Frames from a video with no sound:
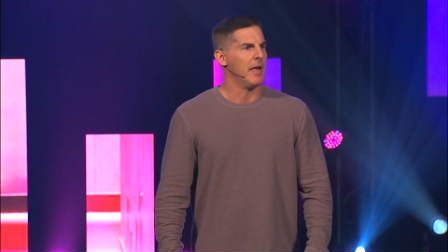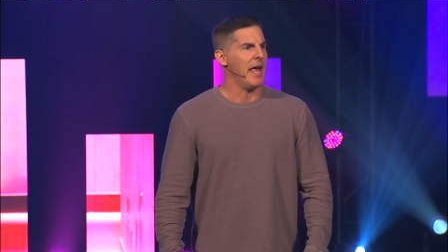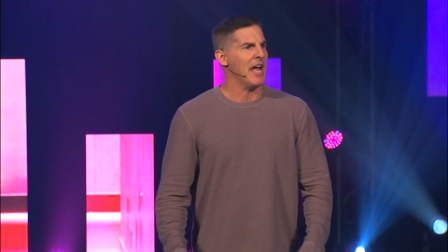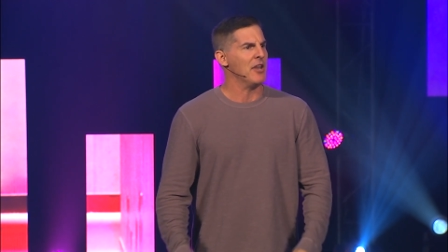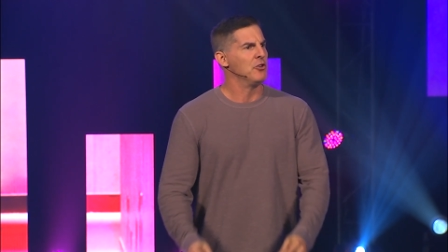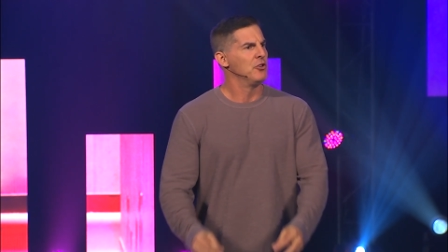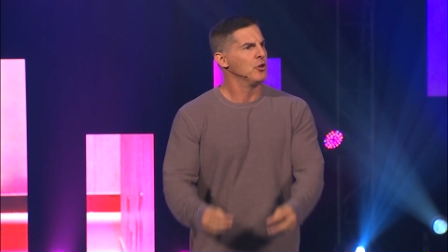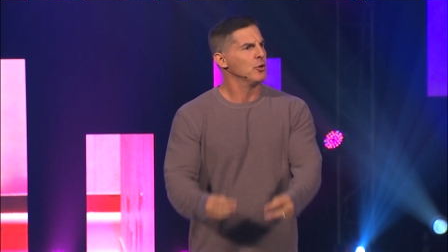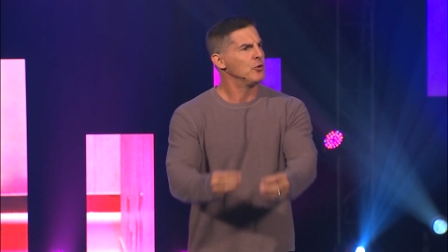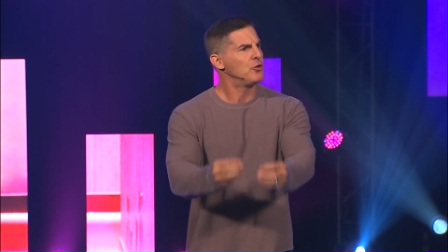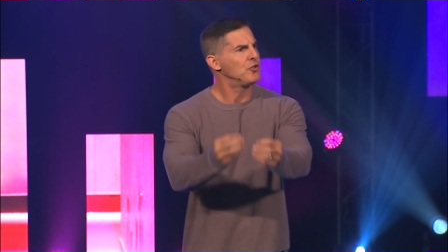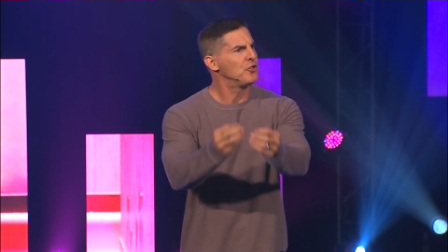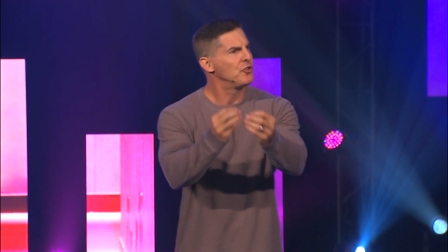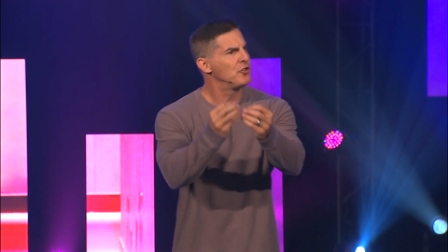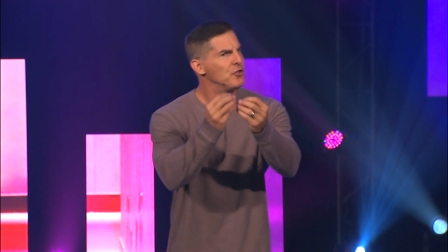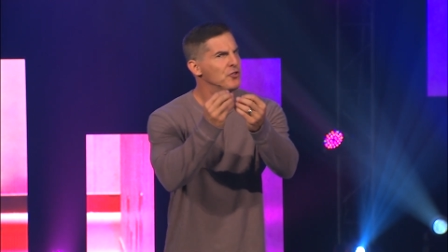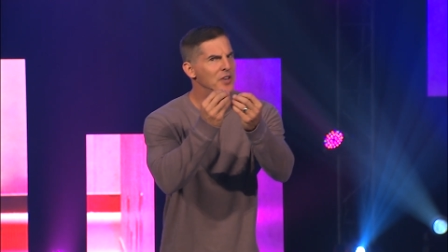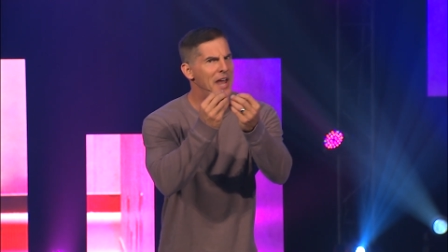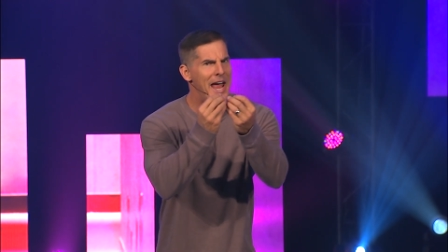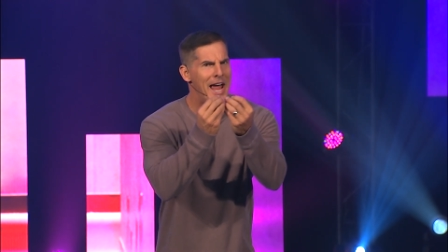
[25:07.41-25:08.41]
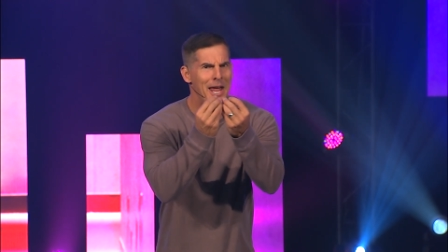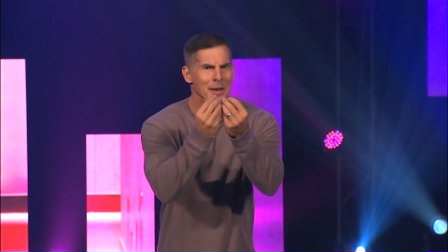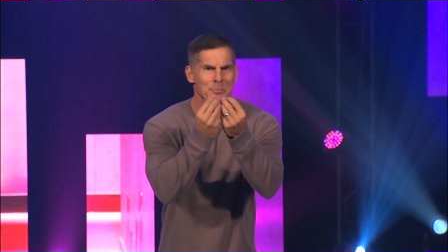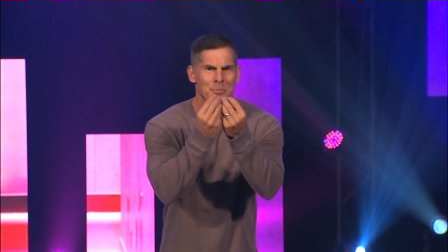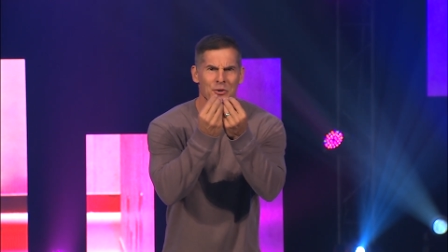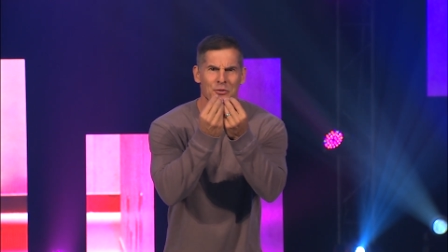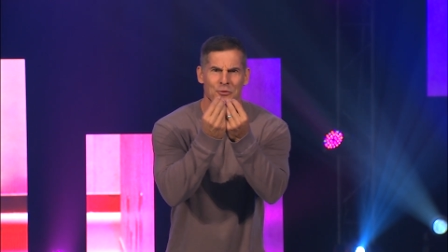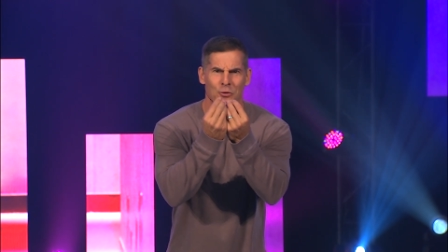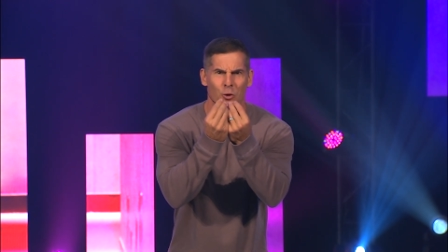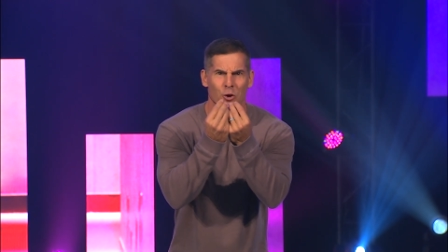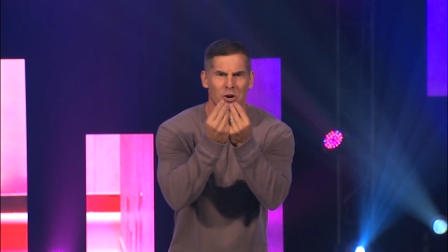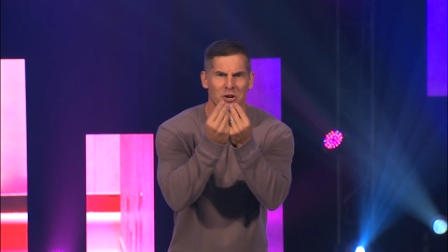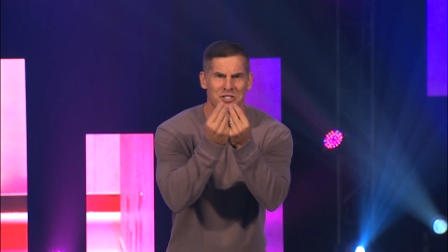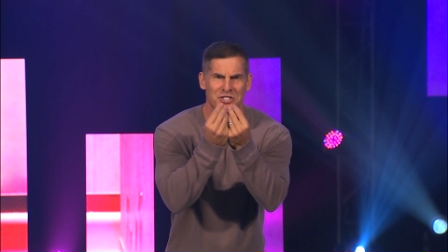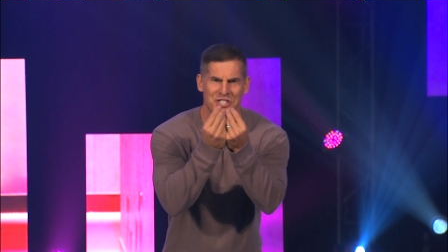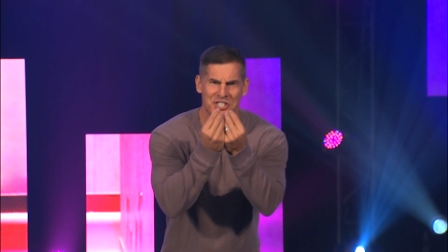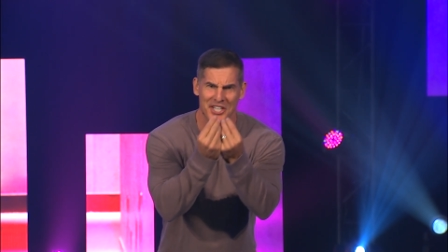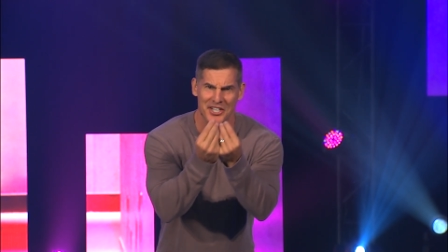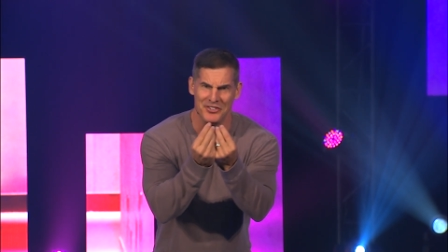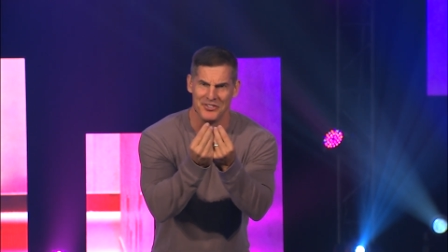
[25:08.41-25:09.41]
And you stand before
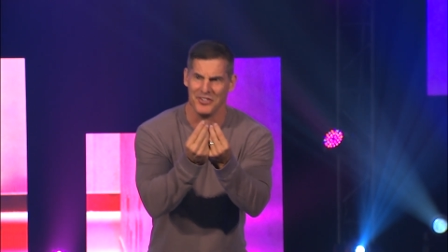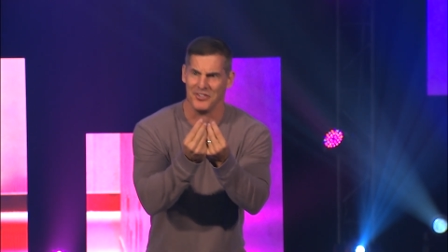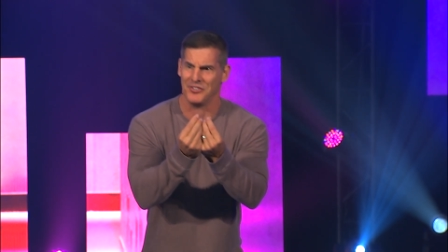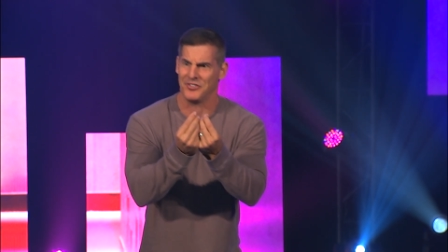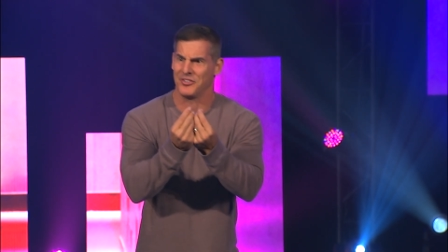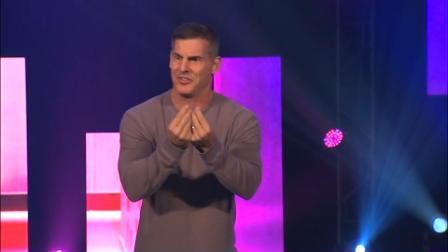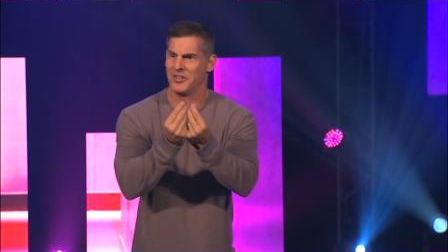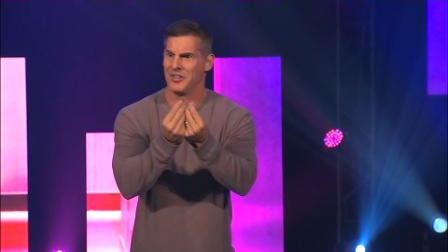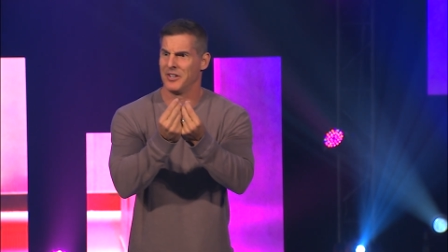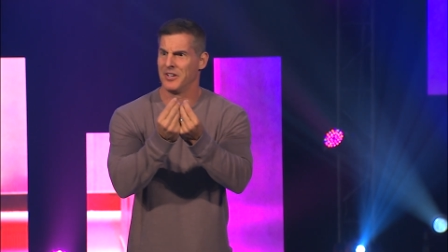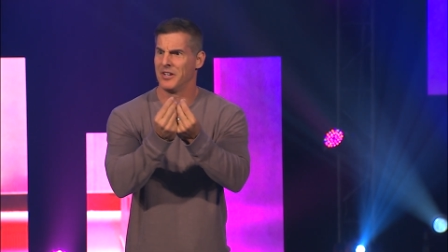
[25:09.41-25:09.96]
Jesus.